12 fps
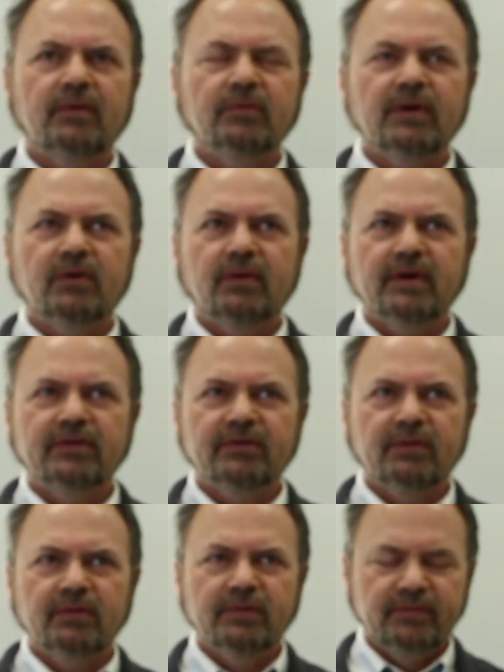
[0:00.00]
request
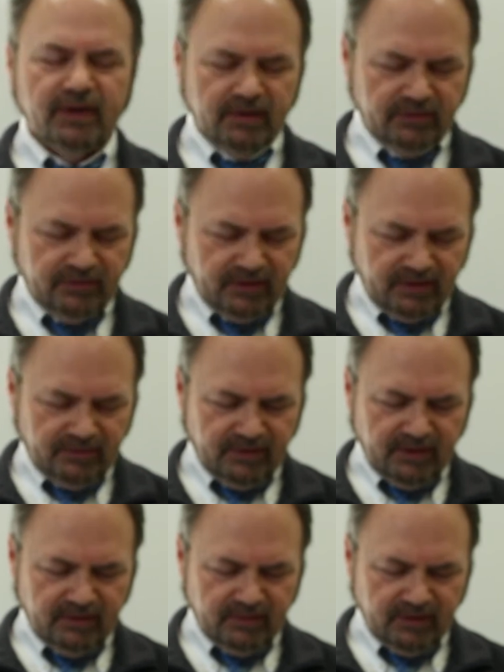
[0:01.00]
for revenge in
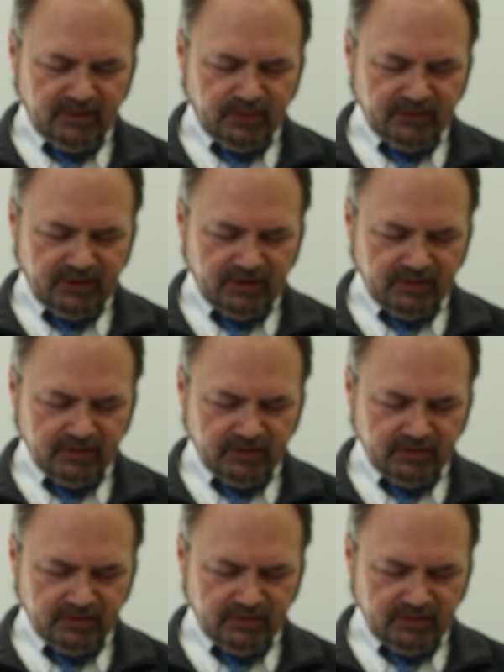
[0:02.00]
very, very
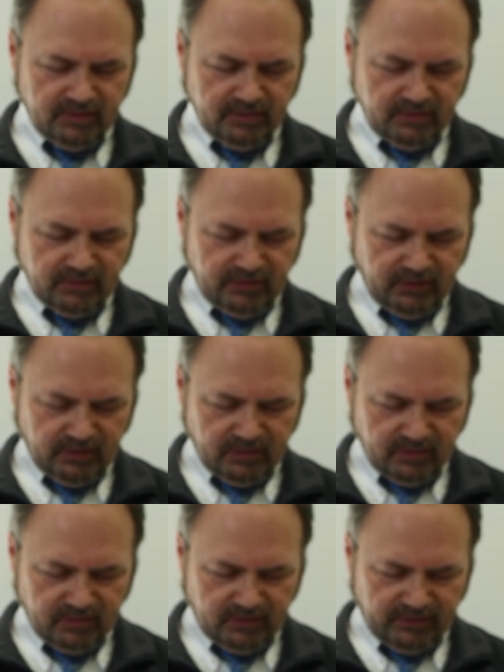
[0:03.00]
particular
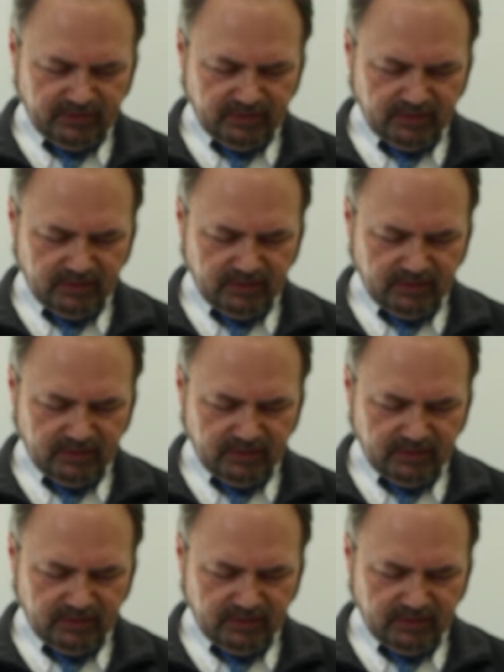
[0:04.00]
terms.